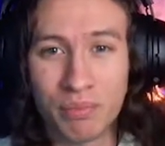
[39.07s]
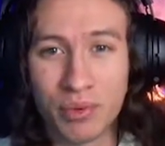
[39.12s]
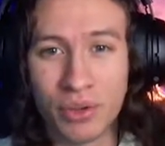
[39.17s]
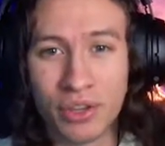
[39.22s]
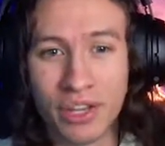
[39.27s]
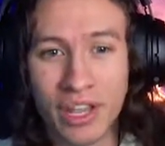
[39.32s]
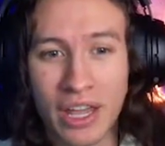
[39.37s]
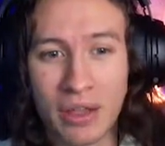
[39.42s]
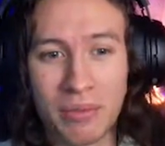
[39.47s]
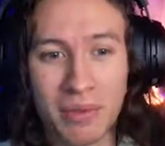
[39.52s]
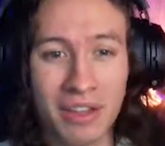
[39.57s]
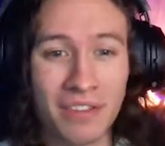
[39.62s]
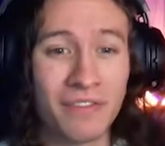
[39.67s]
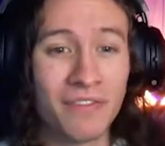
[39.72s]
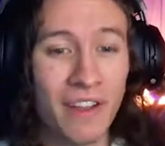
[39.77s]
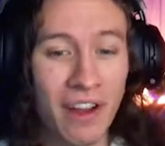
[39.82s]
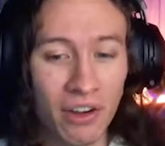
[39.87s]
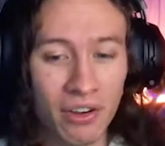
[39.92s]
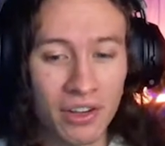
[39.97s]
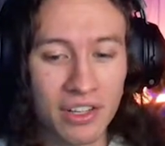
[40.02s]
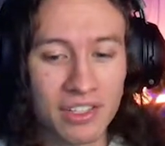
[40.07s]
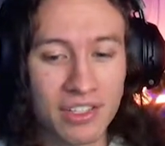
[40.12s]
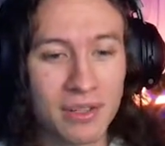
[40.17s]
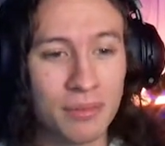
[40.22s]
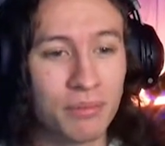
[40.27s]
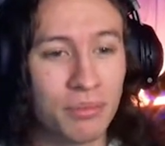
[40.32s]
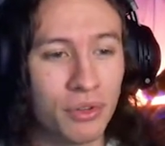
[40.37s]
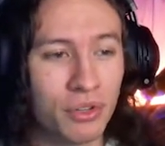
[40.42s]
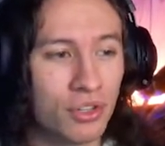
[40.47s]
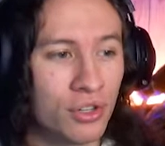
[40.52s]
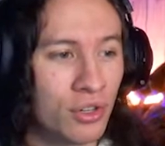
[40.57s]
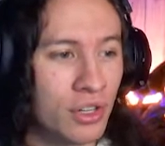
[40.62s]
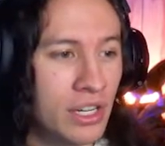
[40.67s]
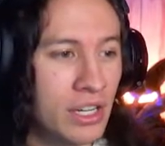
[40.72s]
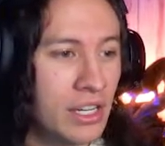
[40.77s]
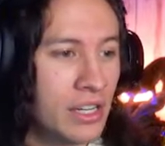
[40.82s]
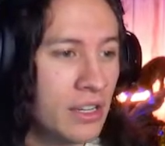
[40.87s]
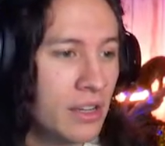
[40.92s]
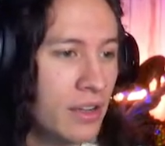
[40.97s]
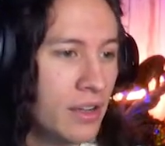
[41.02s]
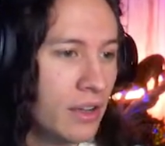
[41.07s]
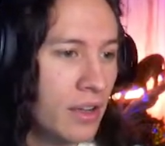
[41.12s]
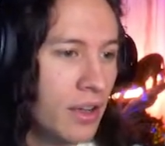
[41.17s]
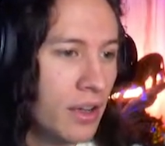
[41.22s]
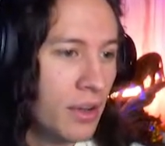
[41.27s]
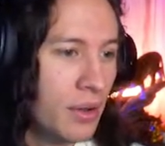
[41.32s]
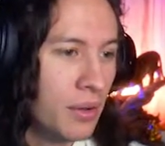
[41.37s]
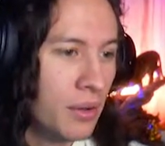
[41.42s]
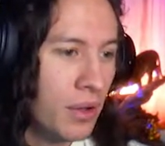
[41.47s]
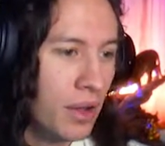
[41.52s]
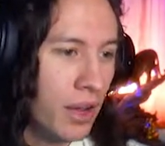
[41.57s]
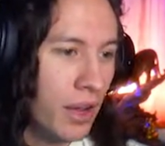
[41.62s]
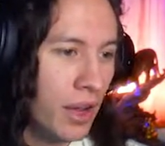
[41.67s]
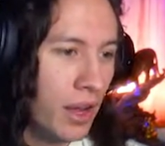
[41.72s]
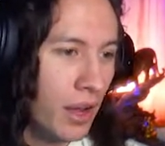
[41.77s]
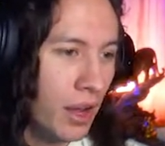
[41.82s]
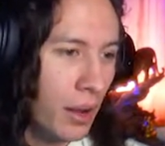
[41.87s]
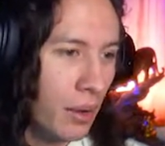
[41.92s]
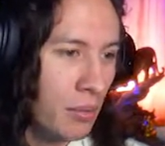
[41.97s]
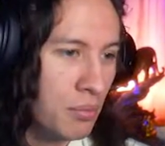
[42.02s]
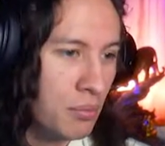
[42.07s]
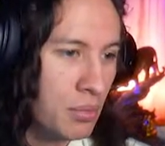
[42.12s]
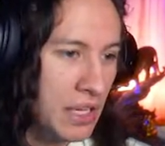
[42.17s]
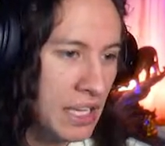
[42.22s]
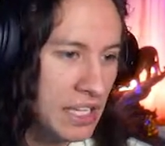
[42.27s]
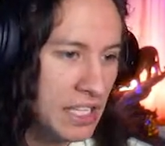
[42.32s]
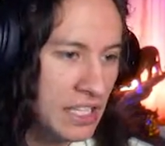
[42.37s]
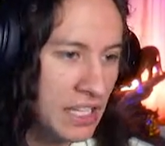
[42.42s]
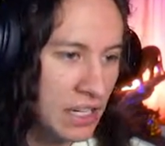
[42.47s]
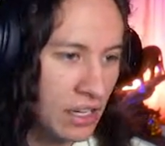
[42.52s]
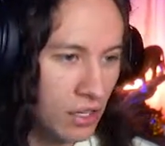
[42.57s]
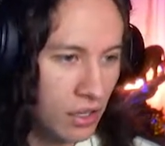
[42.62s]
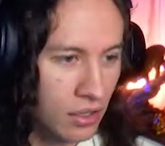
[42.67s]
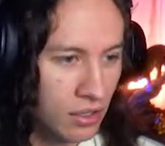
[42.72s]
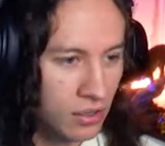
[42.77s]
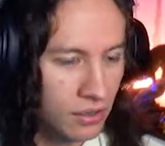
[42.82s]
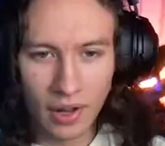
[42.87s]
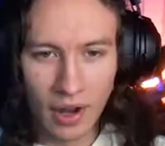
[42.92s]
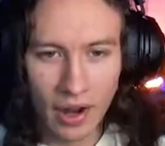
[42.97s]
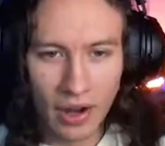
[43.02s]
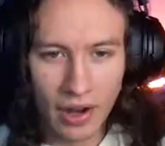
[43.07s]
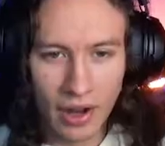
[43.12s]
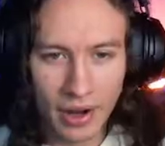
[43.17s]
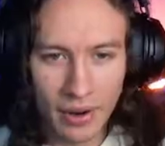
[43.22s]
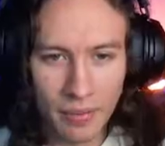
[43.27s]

naming, very simple tree. B tier. All right,